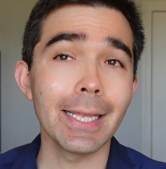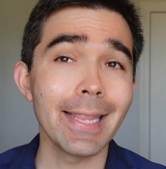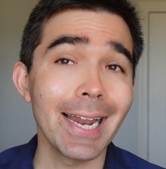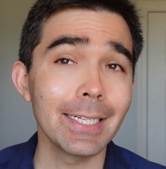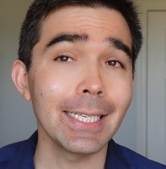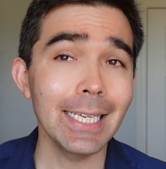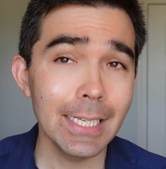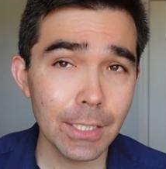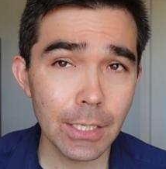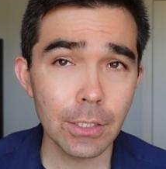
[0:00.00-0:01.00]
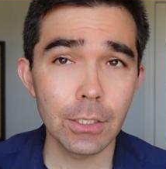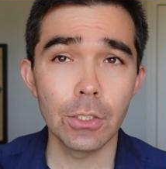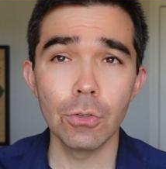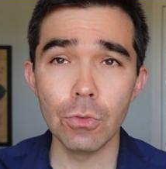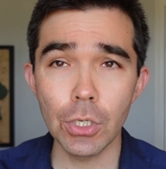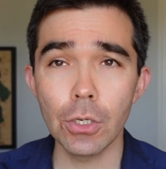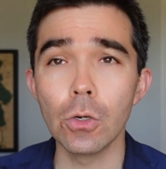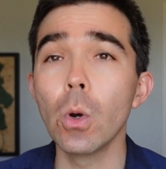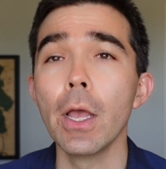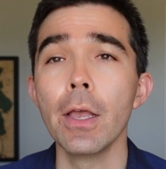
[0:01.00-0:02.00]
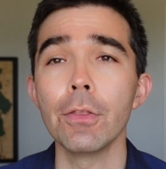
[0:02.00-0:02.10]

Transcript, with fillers: and that is easiest to do